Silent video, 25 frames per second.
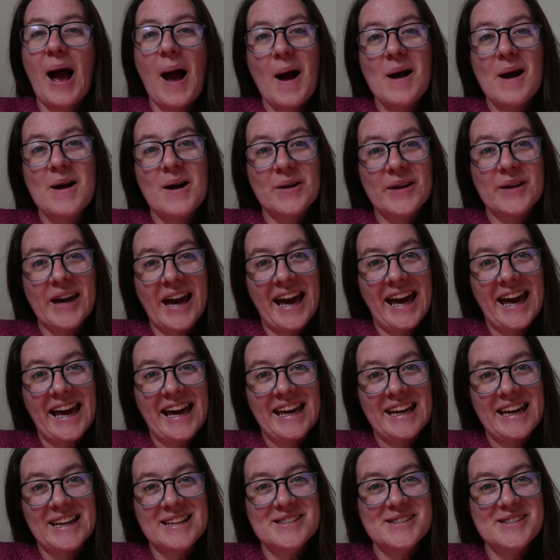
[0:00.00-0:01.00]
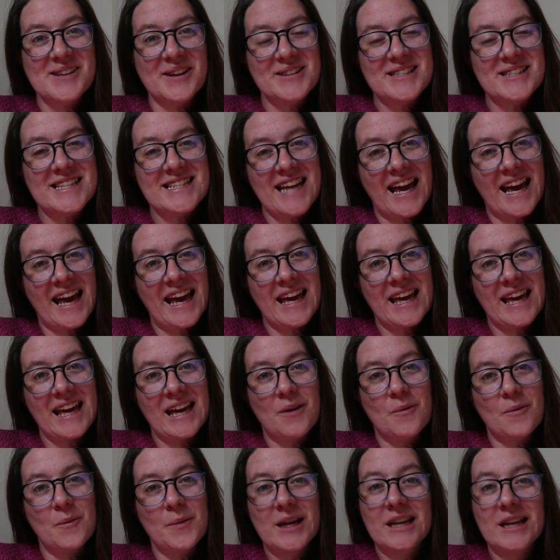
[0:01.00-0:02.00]
Okay, so today
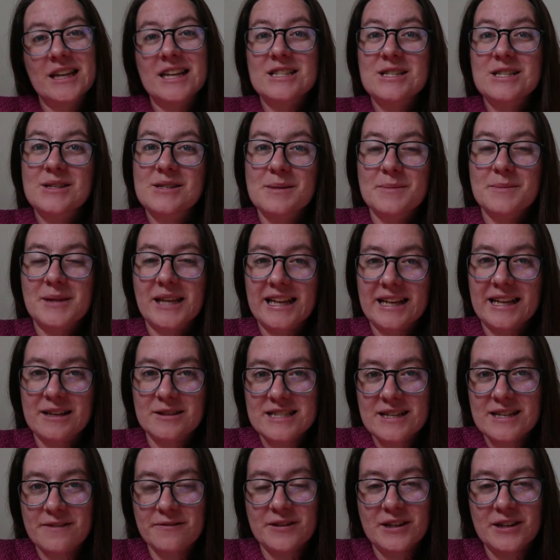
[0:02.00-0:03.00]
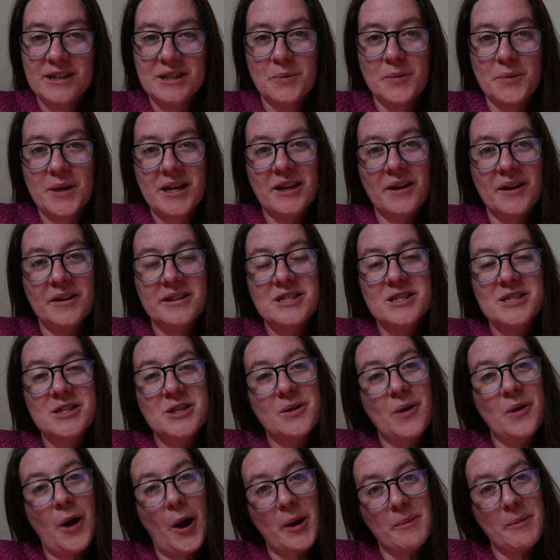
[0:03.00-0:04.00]
we're going to do something a little different. We're going to
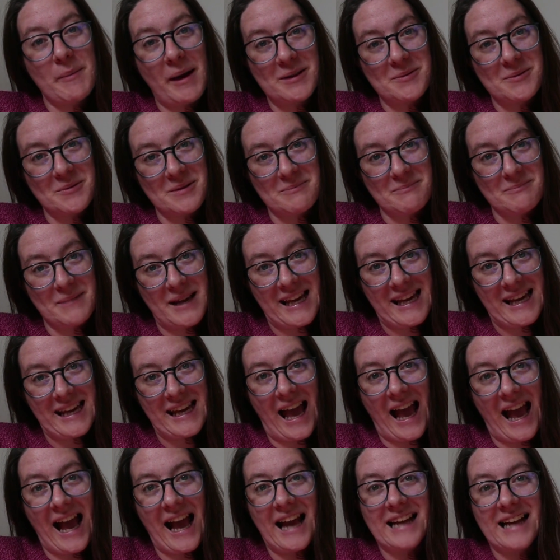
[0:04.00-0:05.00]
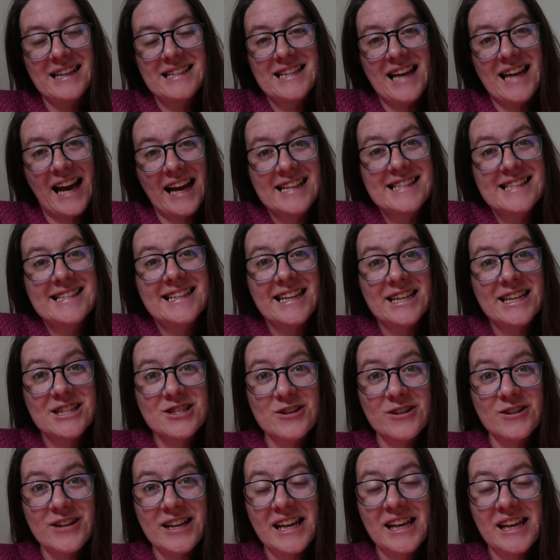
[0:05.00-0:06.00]
do home ed with me and that is
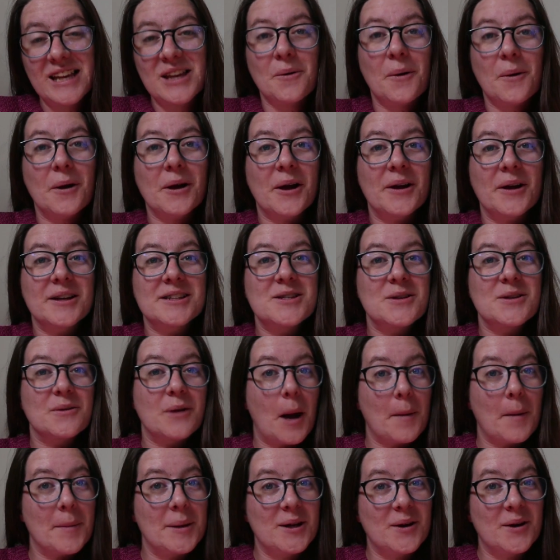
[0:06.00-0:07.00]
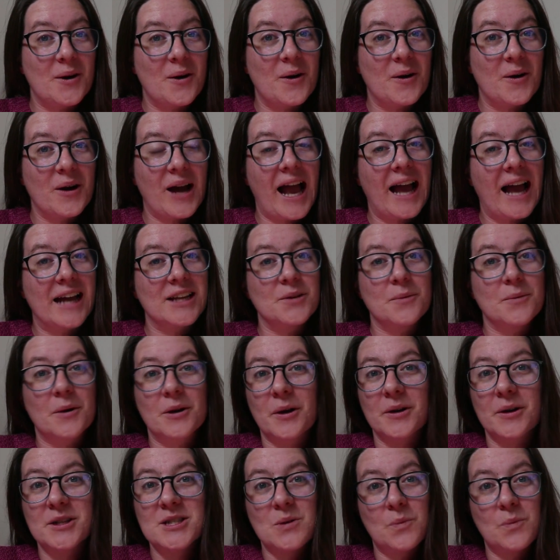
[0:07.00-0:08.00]
literally you are going to come along and you are
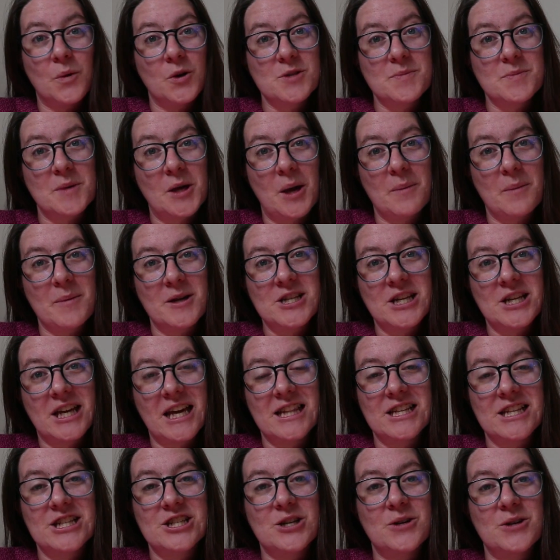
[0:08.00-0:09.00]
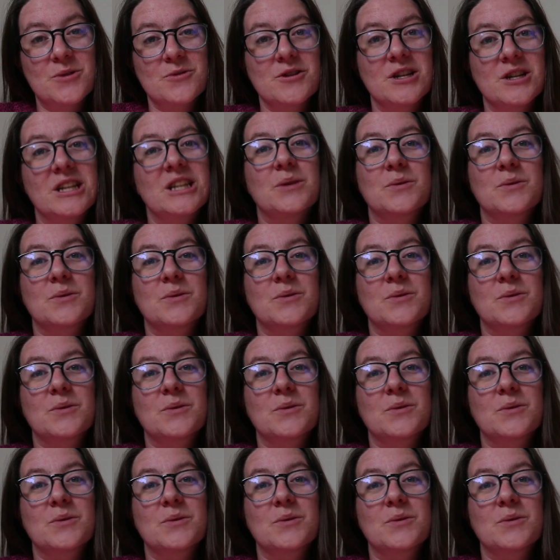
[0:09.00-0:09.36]
going to watch me home educate the children.